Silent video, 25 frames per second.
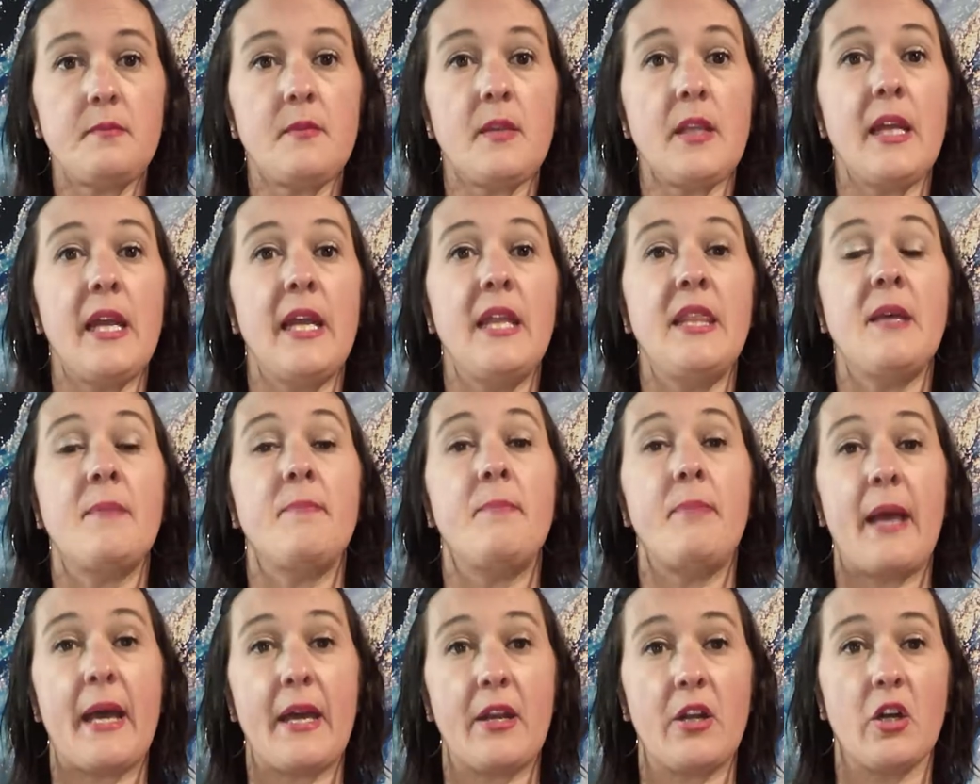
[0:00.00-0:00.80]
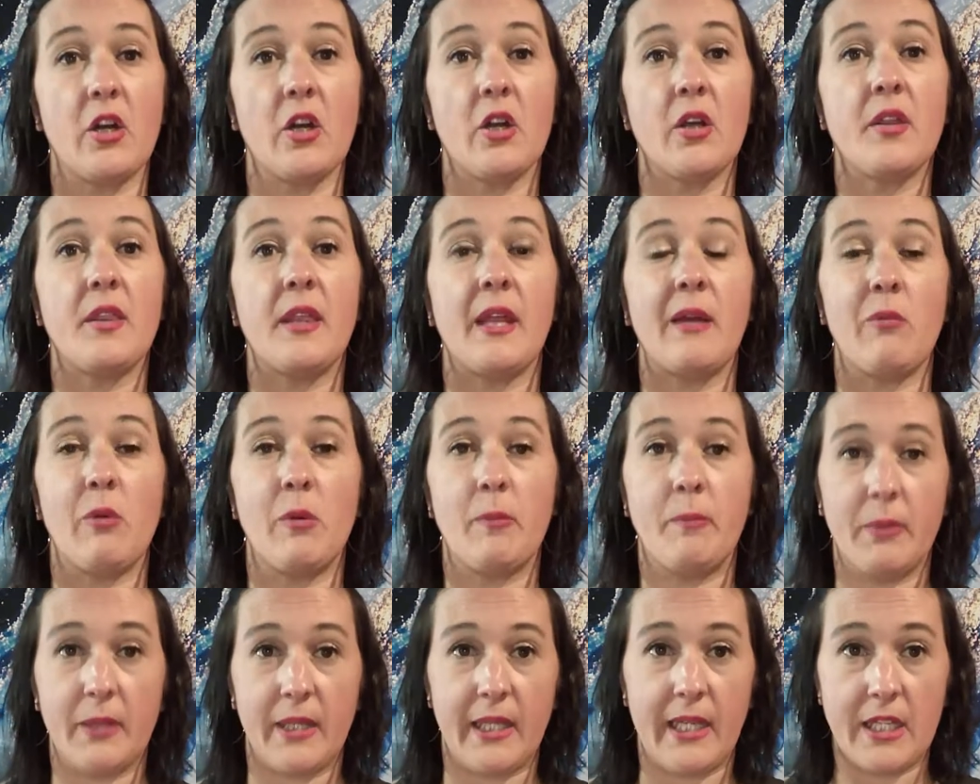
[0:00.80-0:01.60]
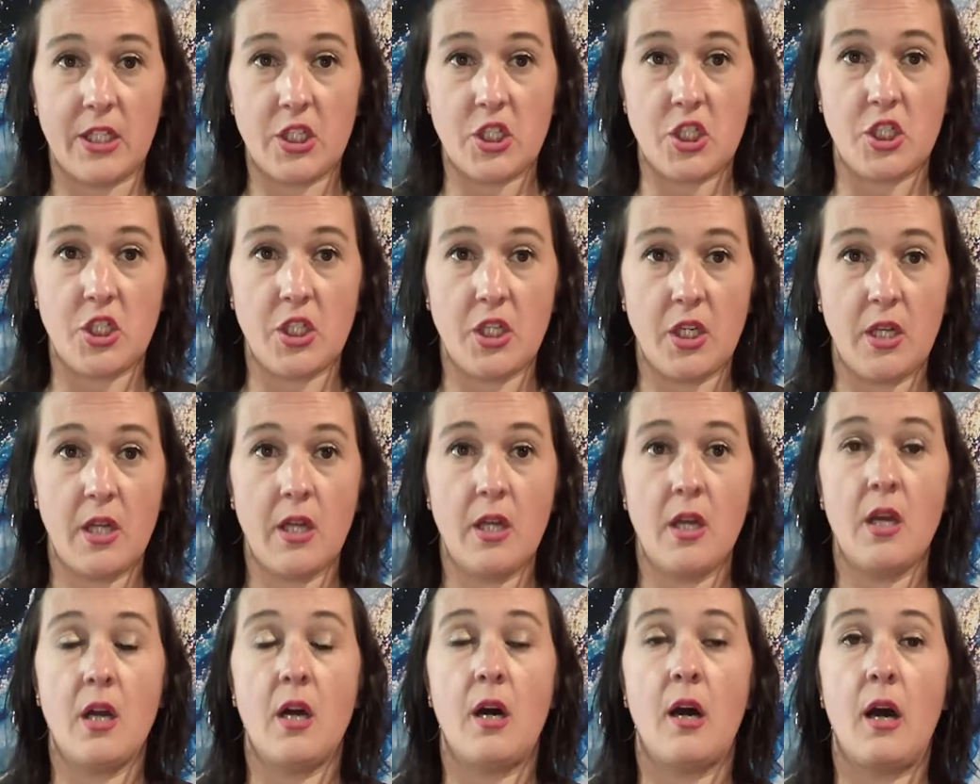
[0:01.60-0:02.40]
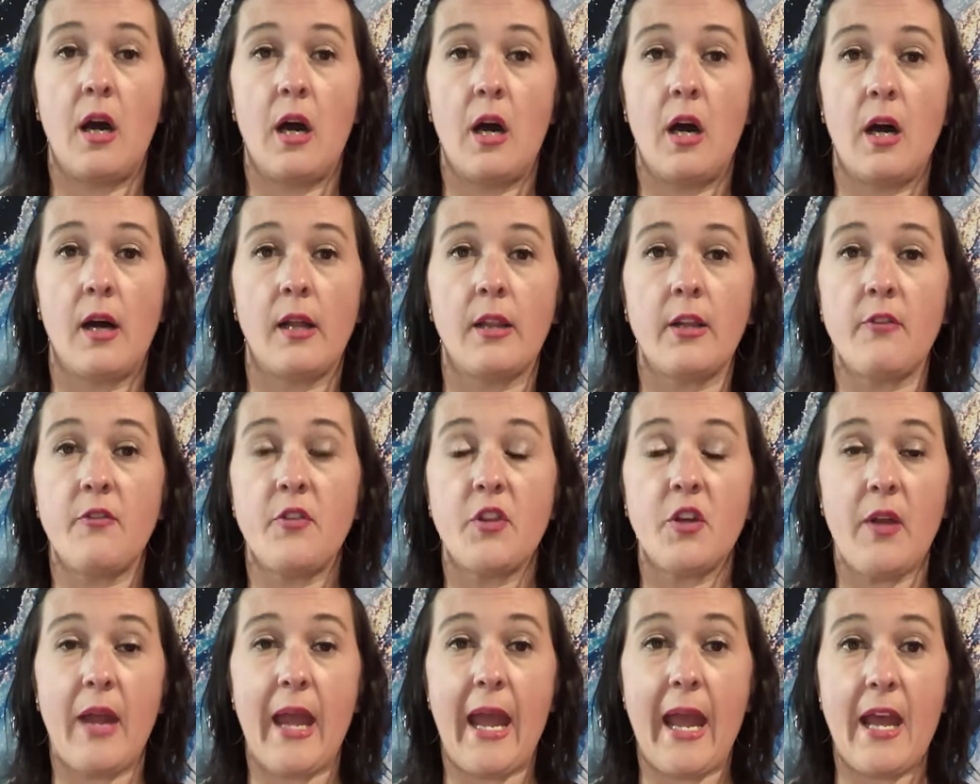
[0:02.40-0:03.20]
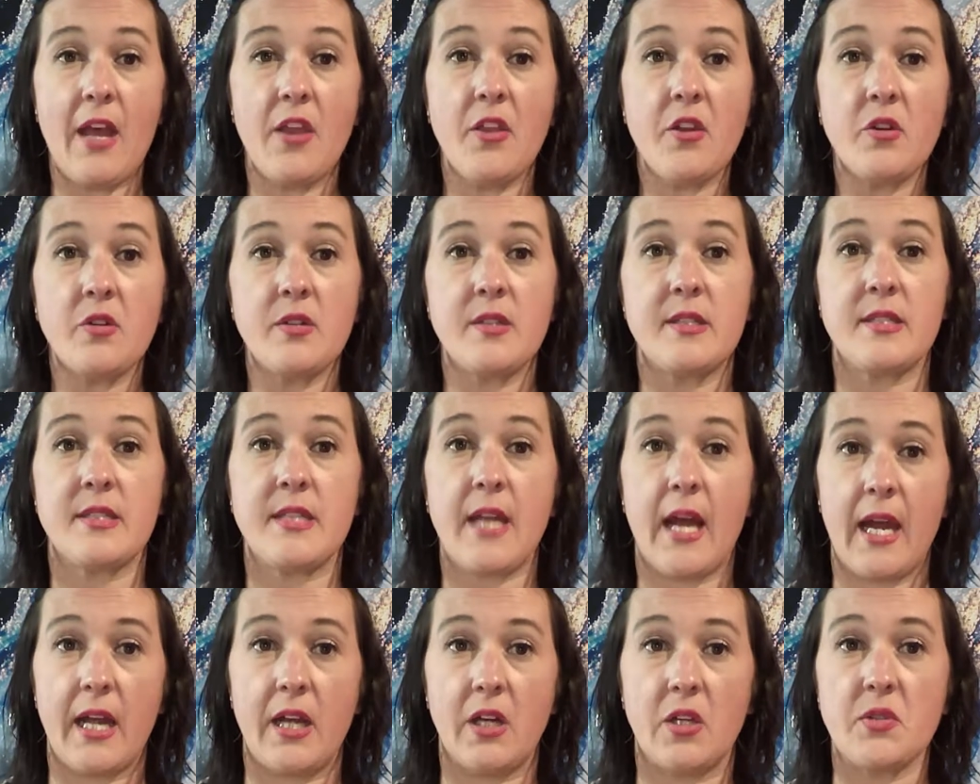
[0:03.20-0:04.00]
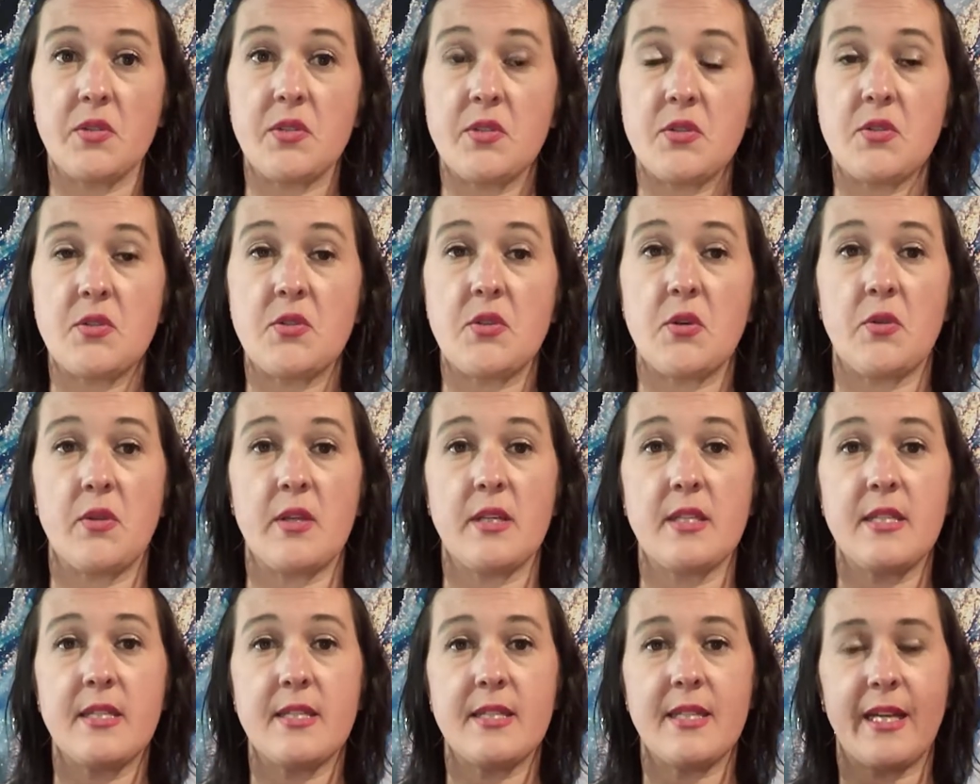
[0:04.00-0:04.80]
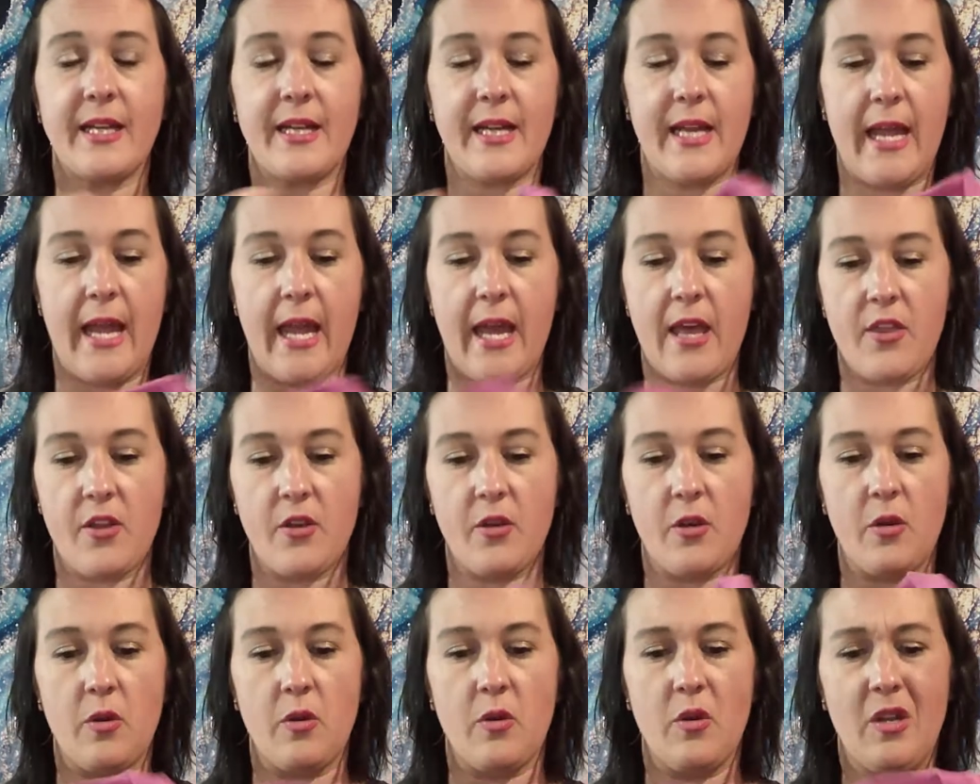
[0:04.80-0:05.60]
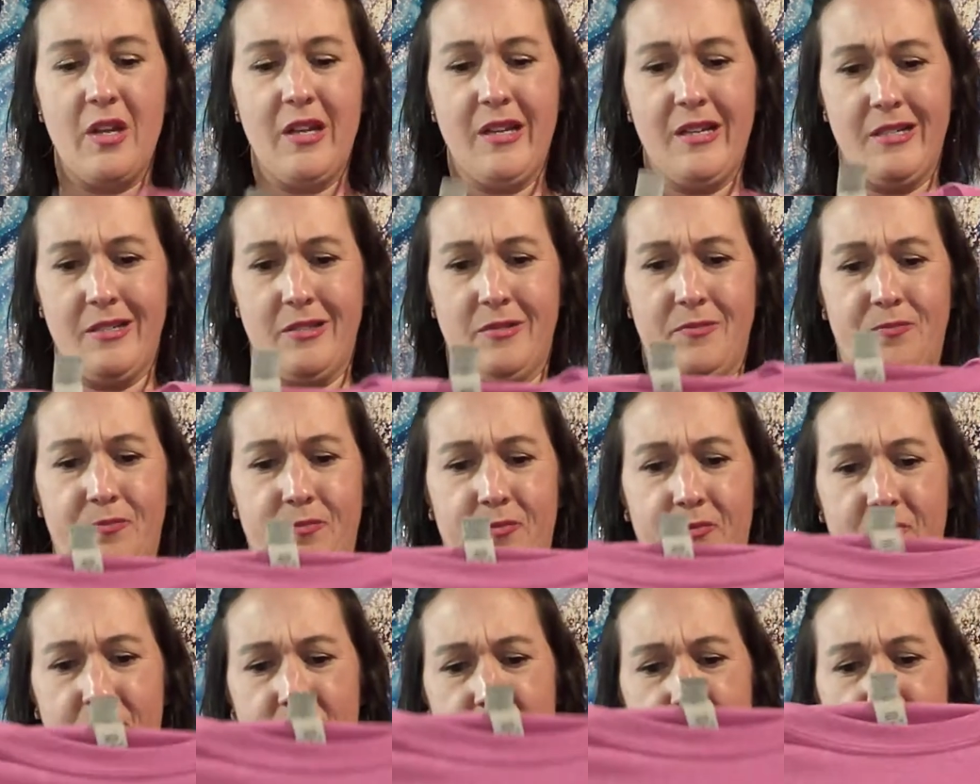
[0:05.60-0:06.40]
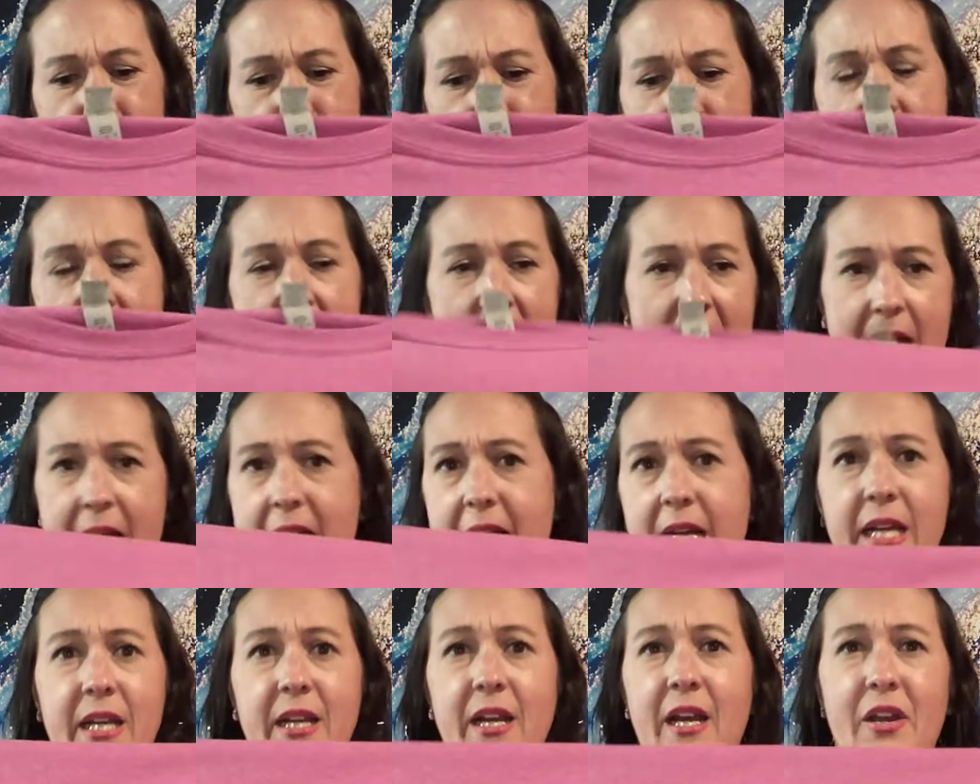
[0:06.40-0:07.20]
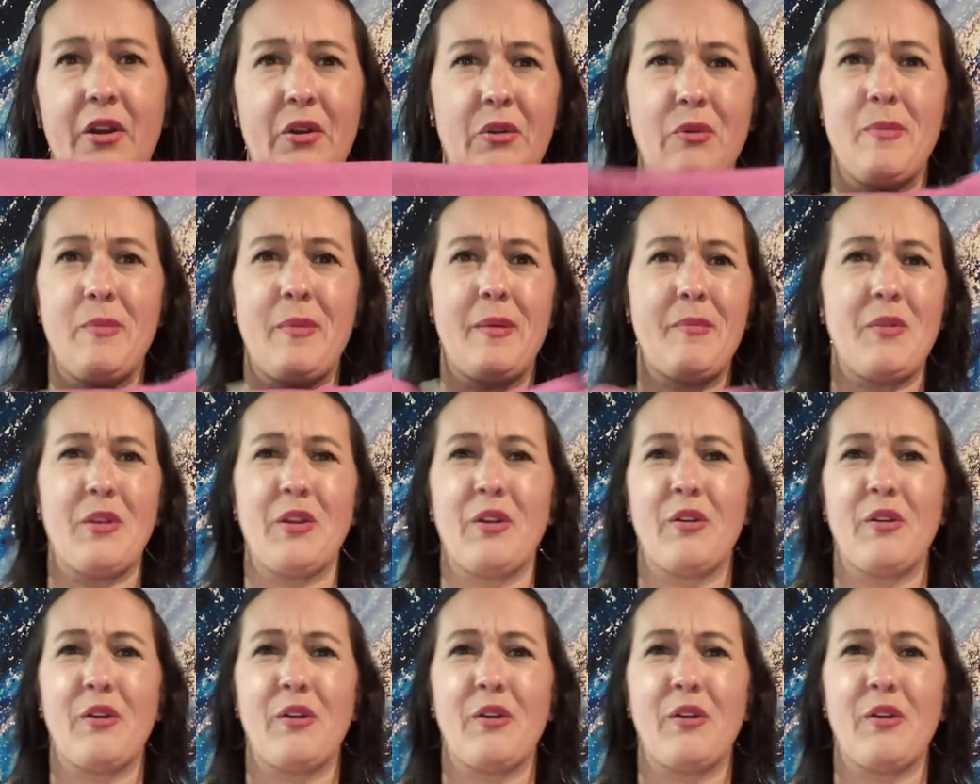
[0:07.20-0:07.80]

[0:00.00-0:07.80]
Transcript: and the better they will bleach. All of their heathered styles. So this is like a heather pink. I don't remember the,